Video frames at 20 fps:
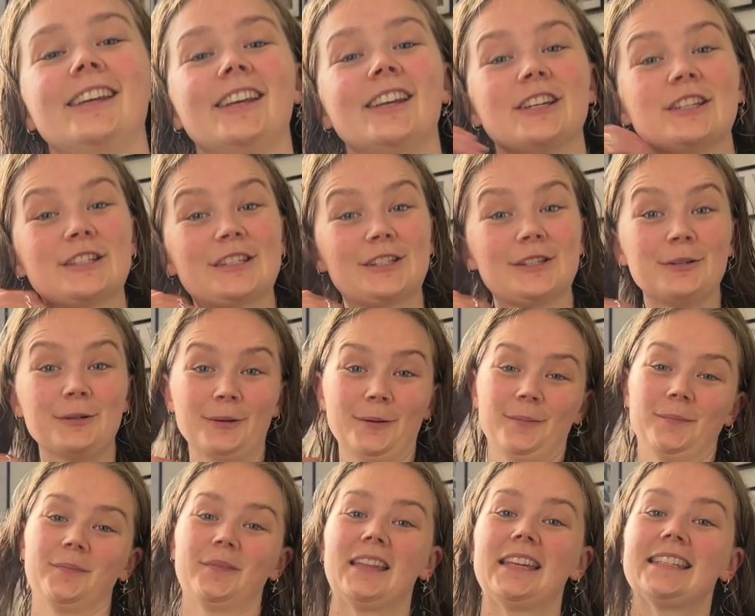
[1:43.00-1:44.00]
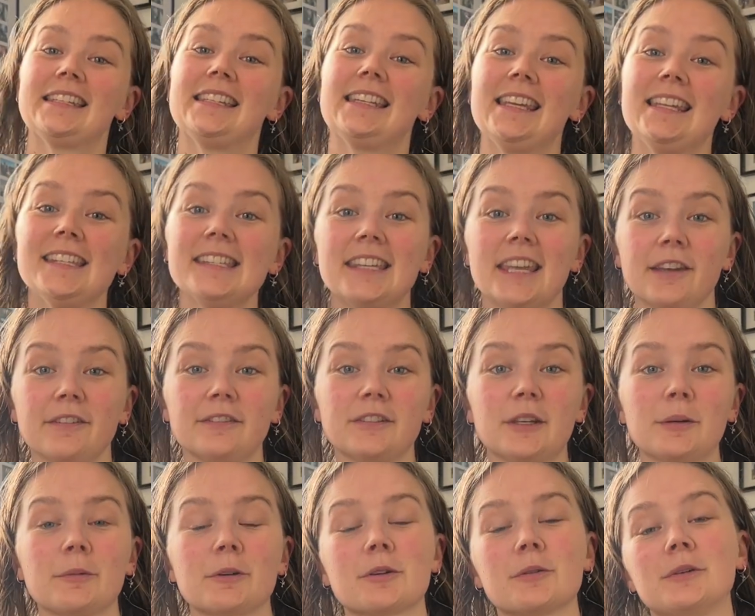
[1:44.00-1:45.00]
So today's gift
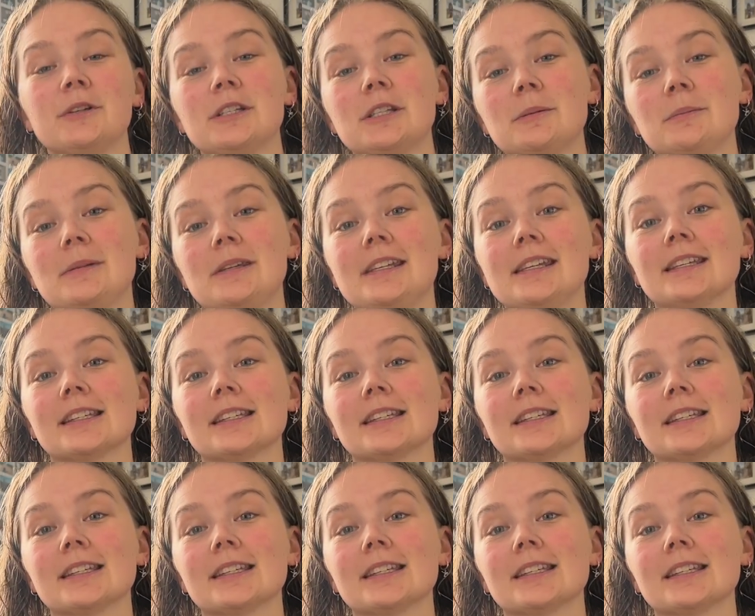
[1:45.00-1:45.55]
that we're going to be